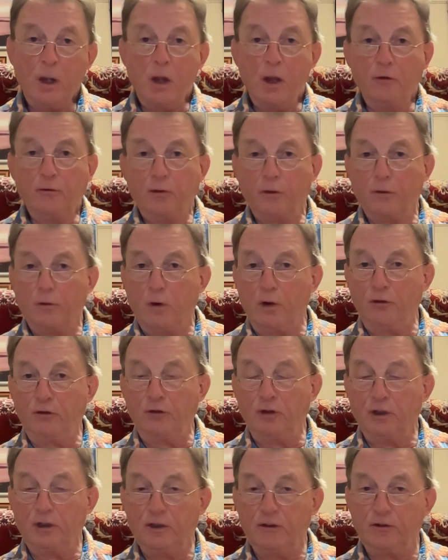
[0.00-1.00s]
So the
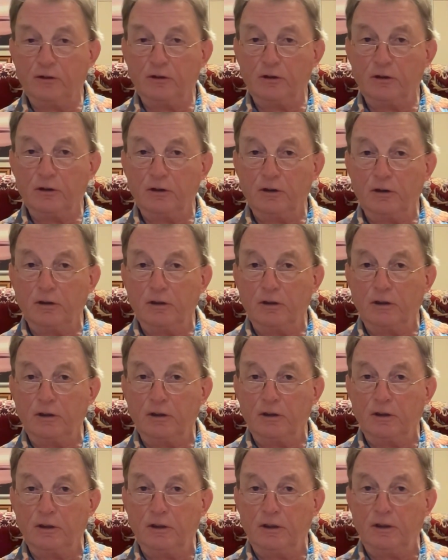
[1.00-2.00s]
question is
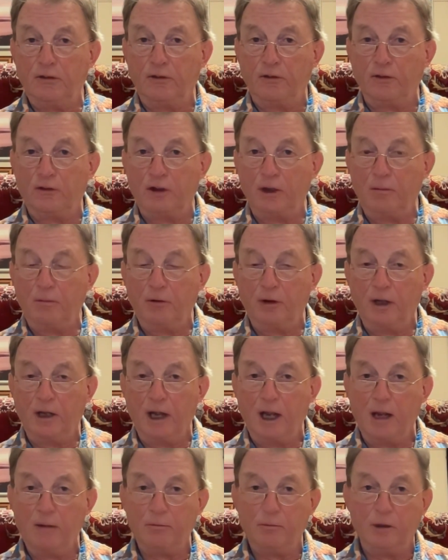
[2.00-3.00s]
is the same thing
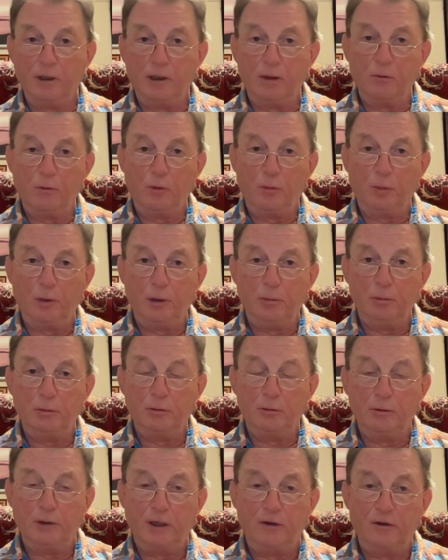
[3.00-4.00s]
happening with people
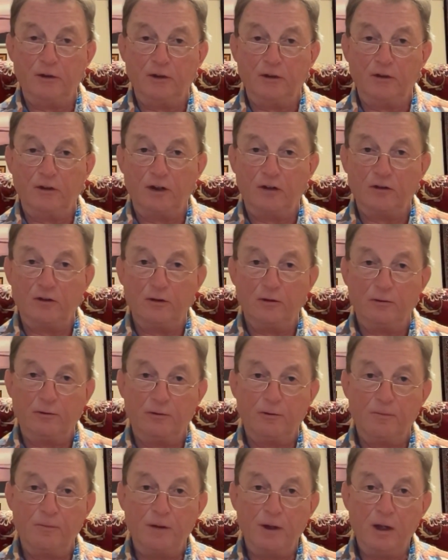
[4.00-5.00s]
who get
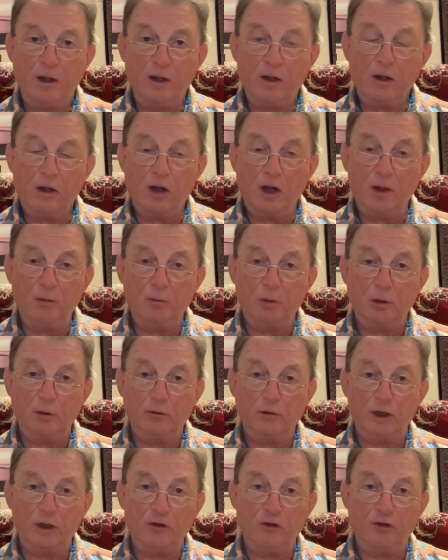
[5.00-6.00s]
excessive
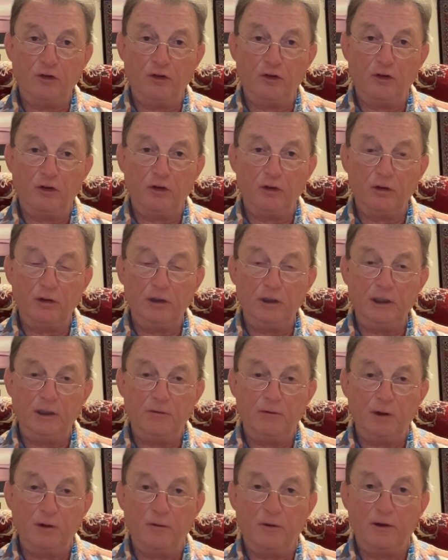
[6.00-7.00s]
hypotension
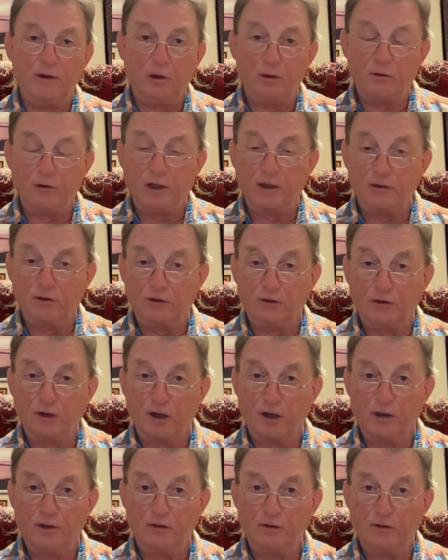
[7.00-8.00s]
even if they don't
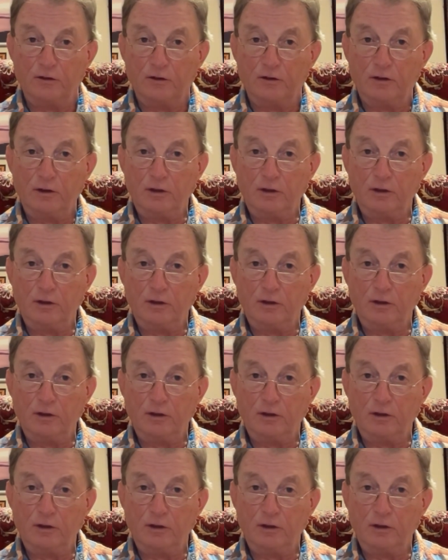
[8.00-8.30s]
exercise?